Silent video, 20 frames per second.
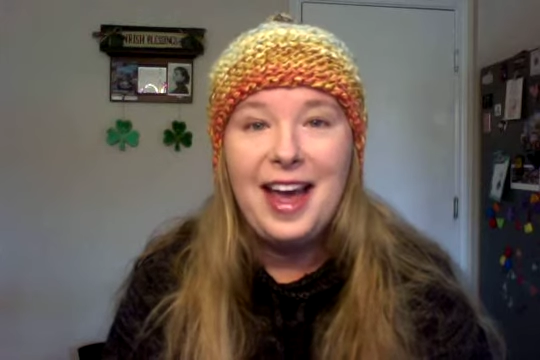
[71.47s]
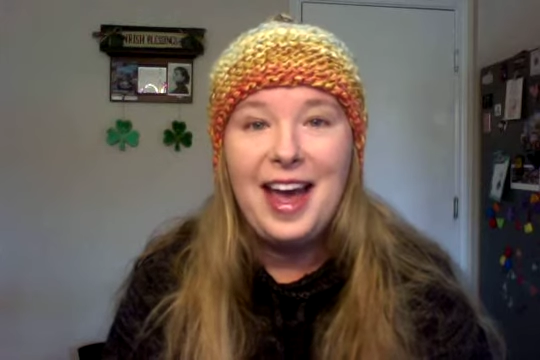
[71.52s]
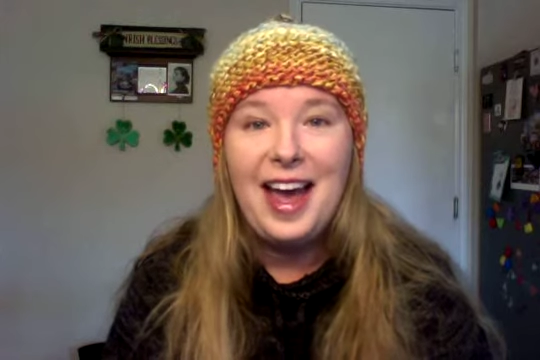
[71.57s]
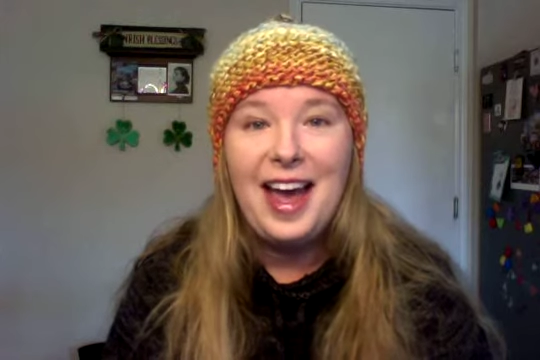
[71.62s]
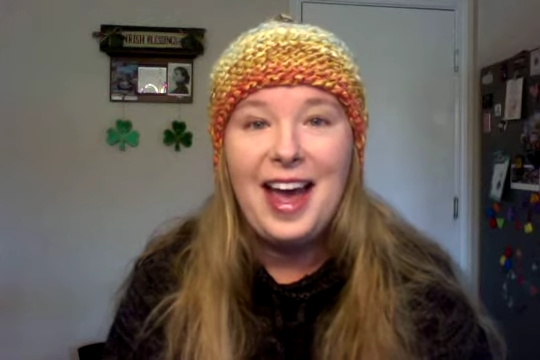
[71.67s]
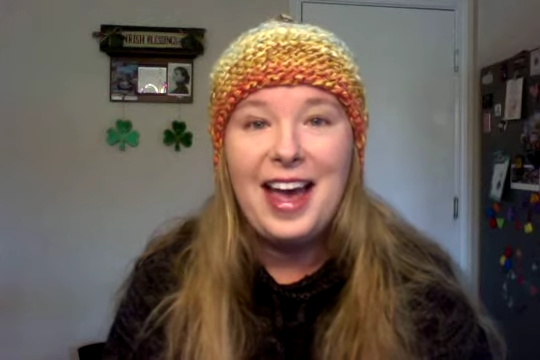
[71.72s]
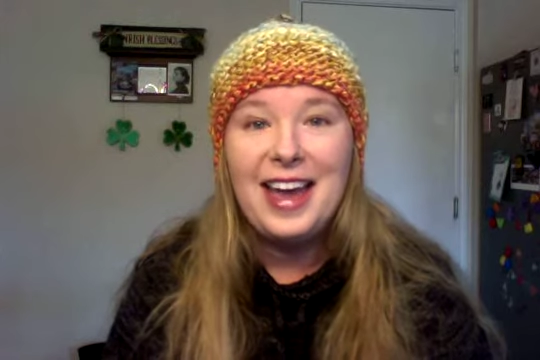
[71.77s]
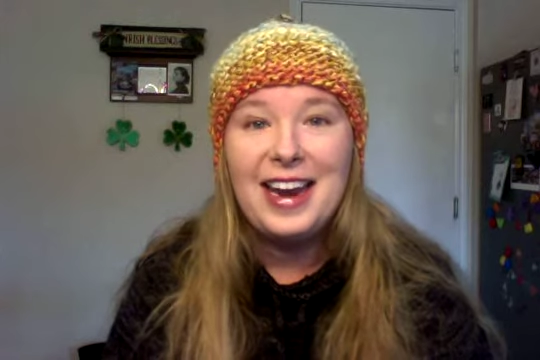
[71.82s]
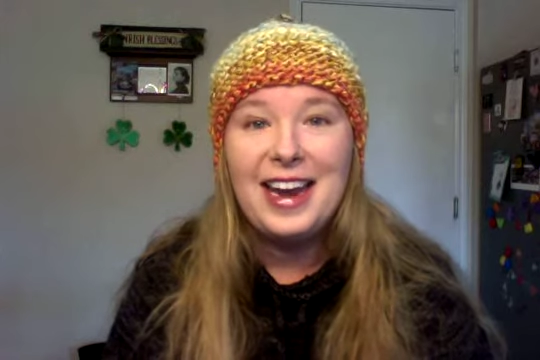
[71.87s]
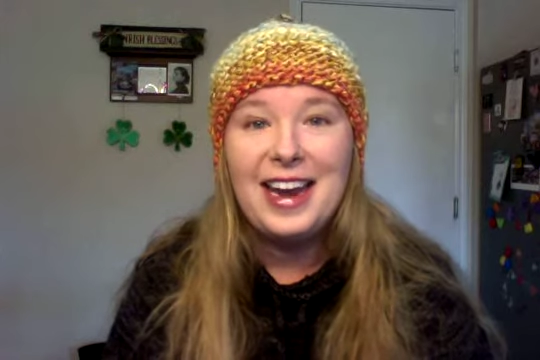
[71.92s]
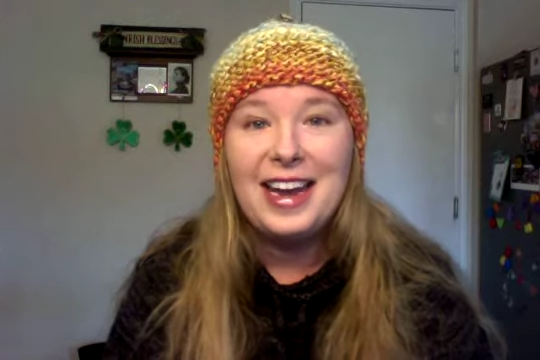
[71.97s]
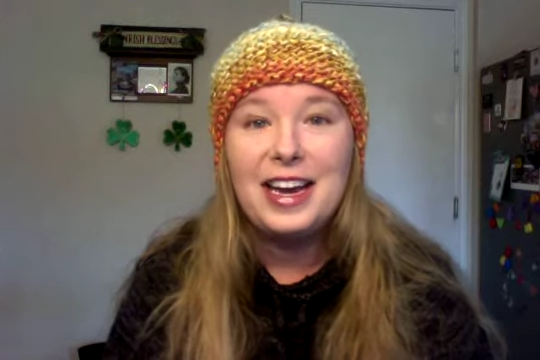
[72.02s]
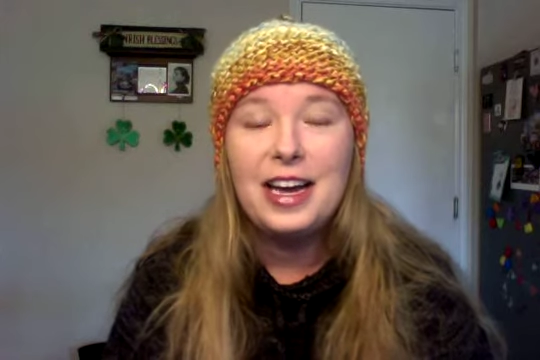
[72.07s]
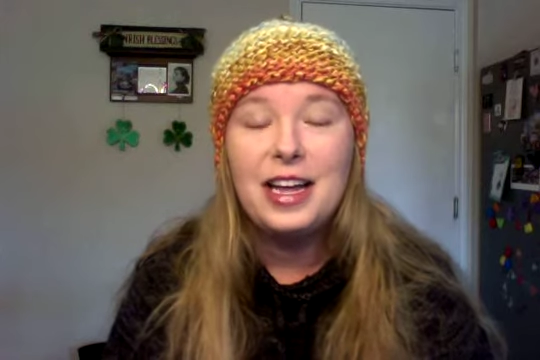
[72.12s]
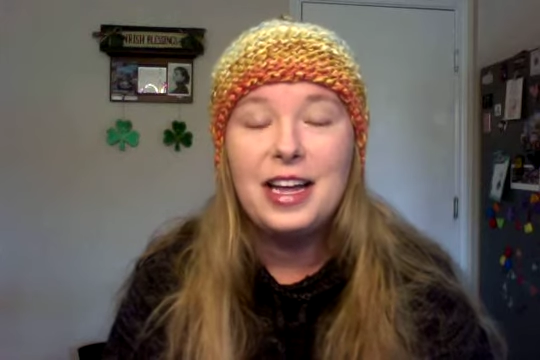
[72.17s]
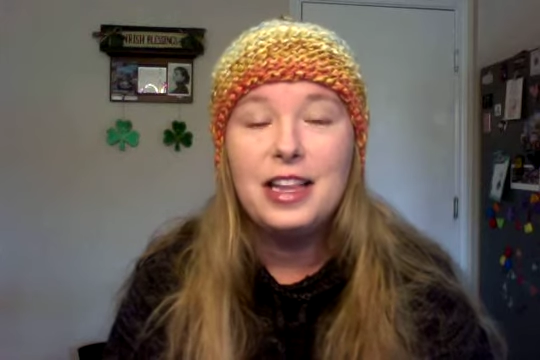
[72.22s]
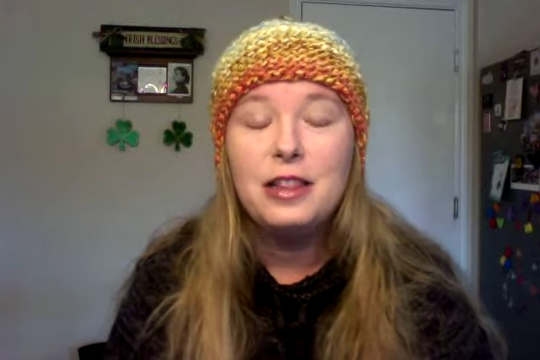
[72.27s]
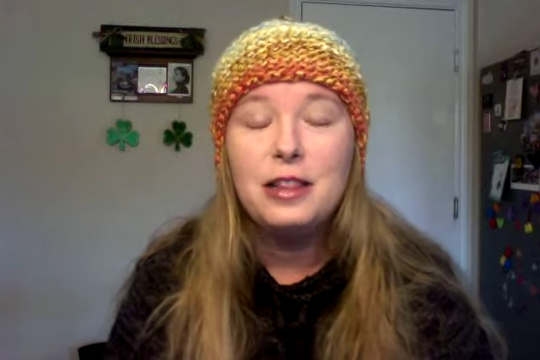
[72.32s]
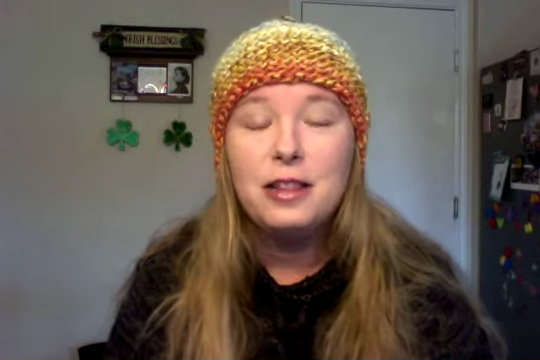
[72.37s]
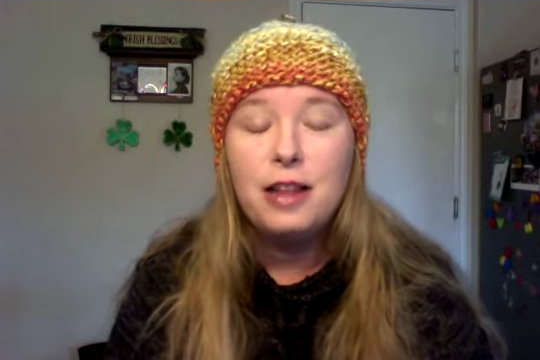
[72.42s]
and I got
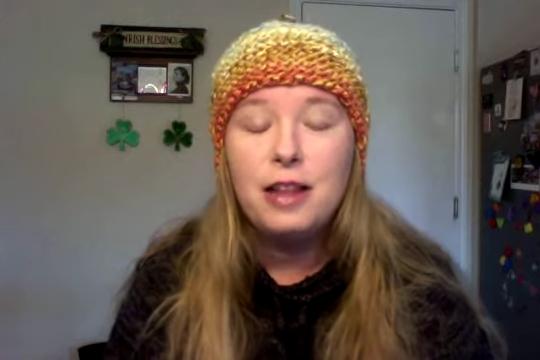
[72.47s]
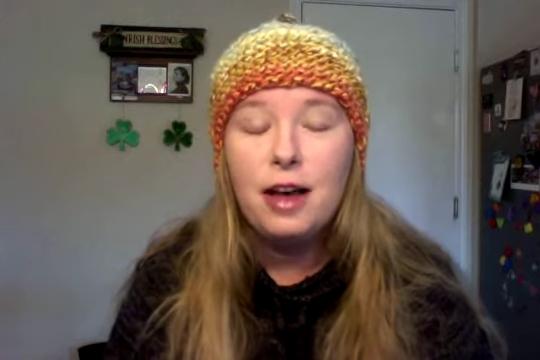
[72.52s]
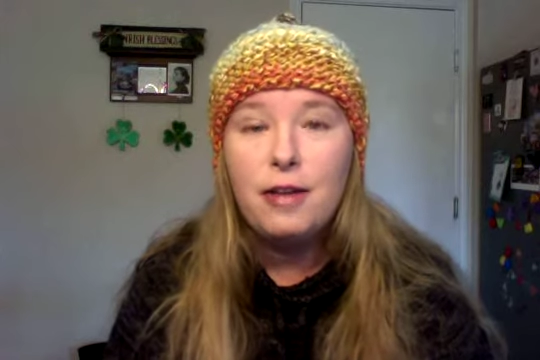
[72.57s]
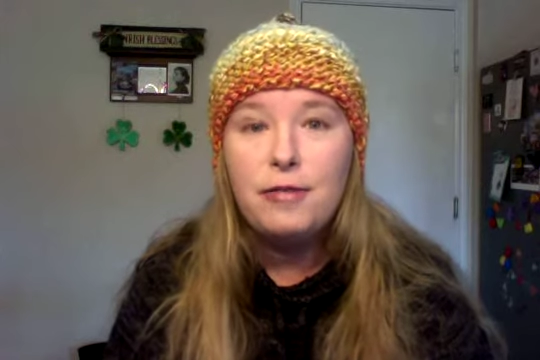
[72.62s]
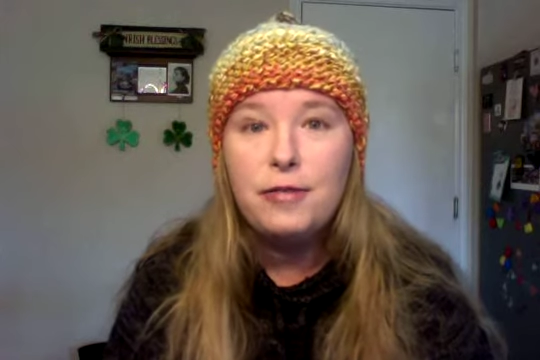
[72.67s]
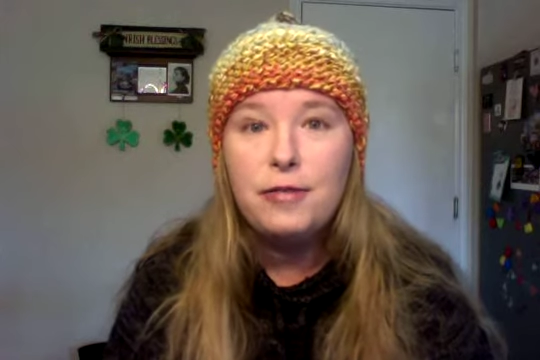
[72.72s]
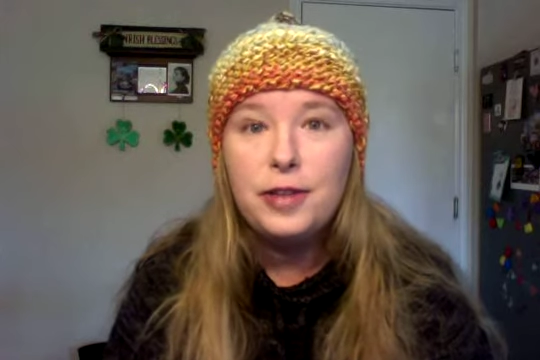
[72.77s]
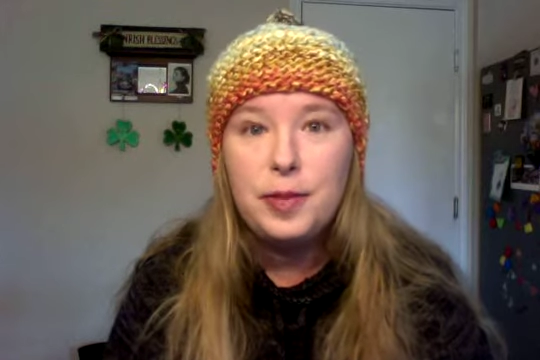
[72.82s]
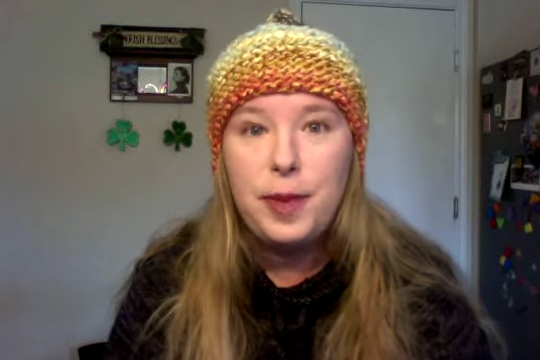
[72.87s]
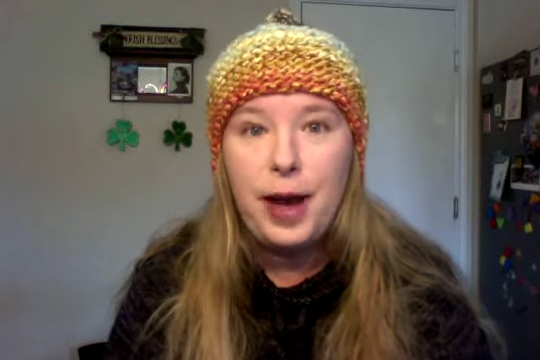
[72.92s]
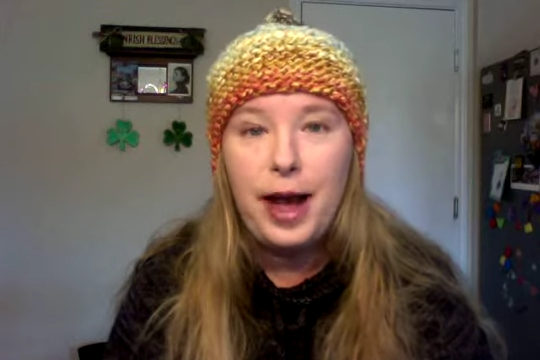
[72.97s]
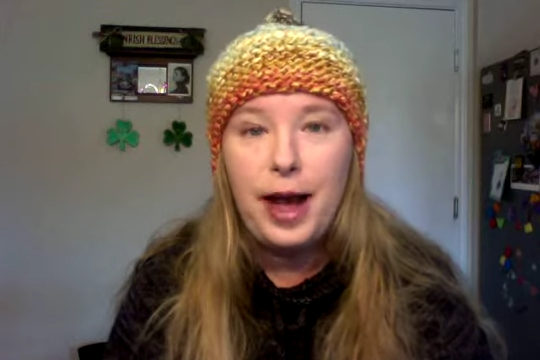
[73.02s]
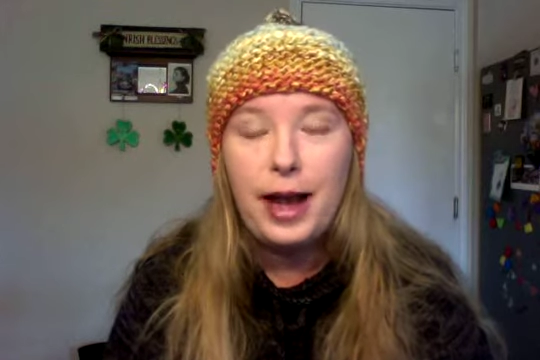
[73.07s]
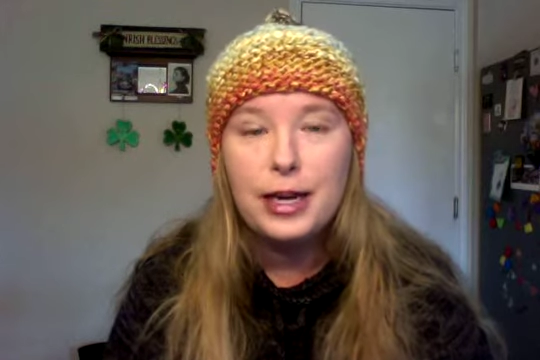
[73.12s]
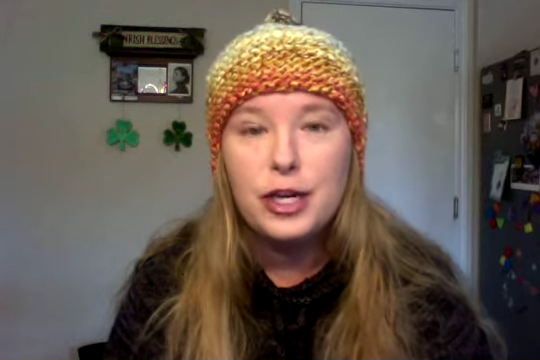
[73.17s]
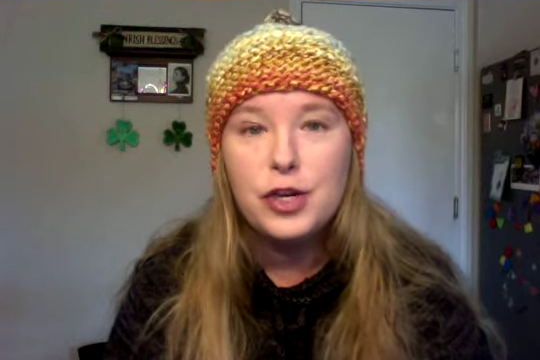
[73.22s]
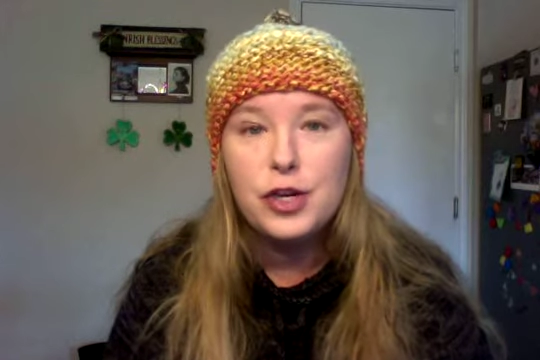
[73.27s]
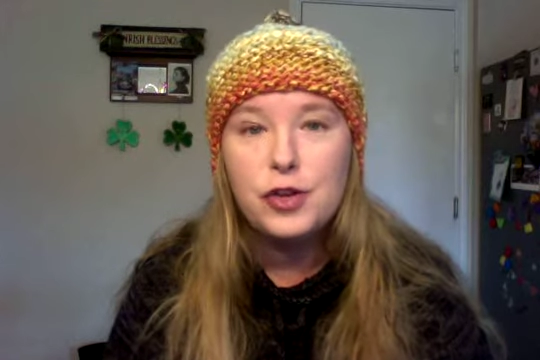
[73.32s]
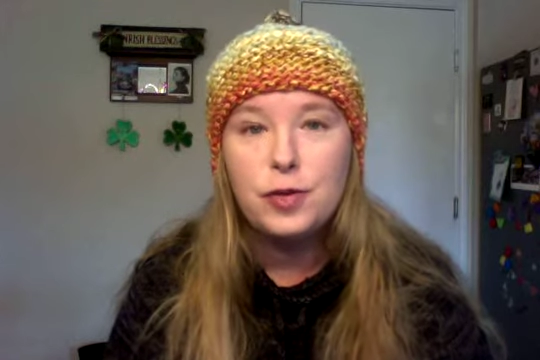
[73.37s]
a lovely package